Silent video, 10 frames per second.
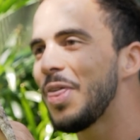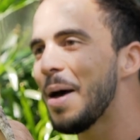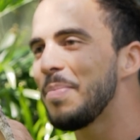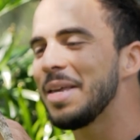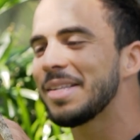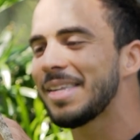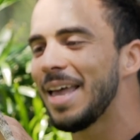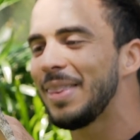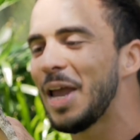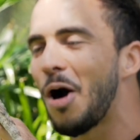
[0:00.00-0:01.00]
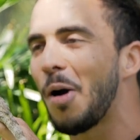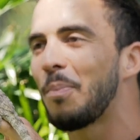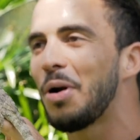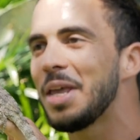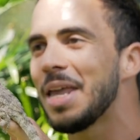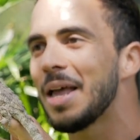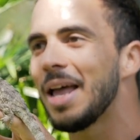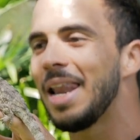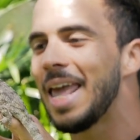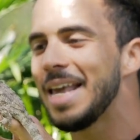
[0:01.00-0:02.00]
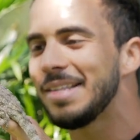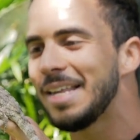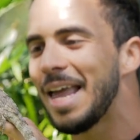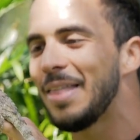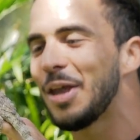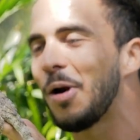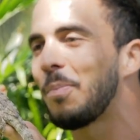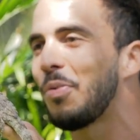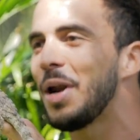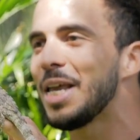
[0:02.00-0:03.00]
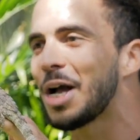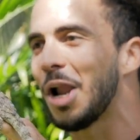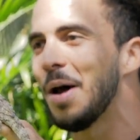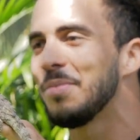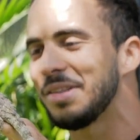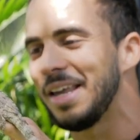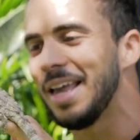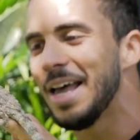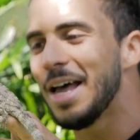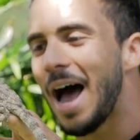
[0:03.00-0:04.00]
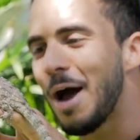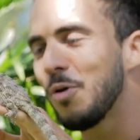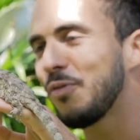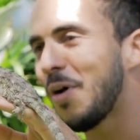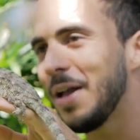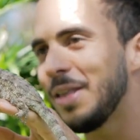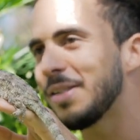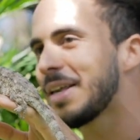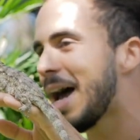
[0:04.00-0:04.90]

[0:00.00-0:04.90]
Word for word: that being said, they are pretty lazy and they are pretty clumsy. I will find these